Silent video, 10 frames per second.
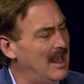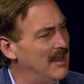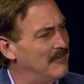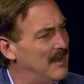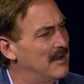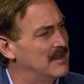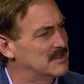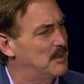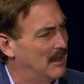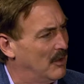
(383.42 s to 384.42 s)
guy that invented this
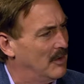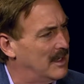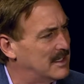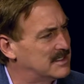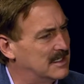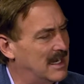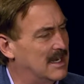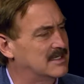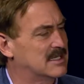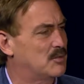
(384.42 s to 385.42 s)
pillow? And I said, yeah.
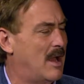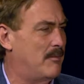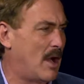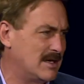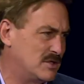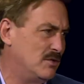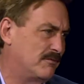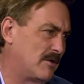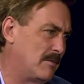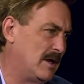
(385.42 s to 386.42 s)
He says, well, I bought 2
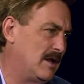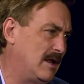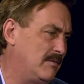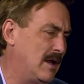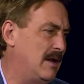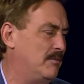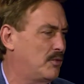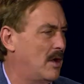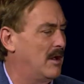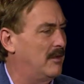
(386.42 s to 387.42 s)
from you at Eden
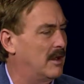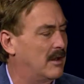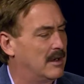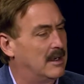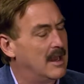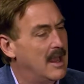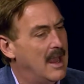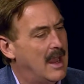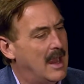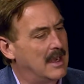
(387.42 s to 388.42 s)
Prairie there.
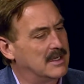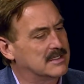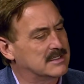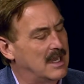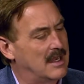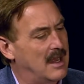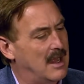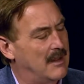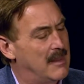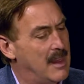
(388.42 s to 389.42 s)
And he said,
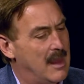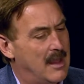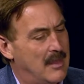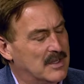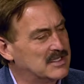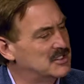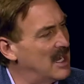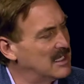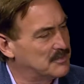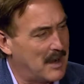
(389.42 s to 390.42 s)
that's
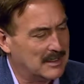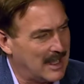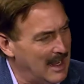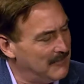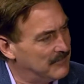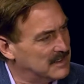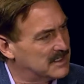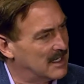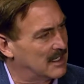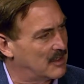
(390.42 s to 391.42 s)
changed my life. He
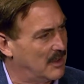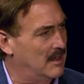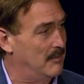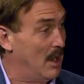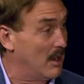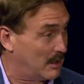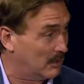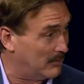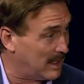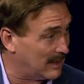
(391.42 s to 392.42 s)
said, it created a
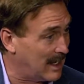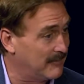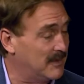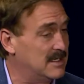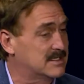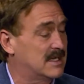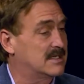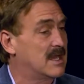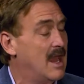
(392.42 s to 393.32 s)
miracle in my life. And he says,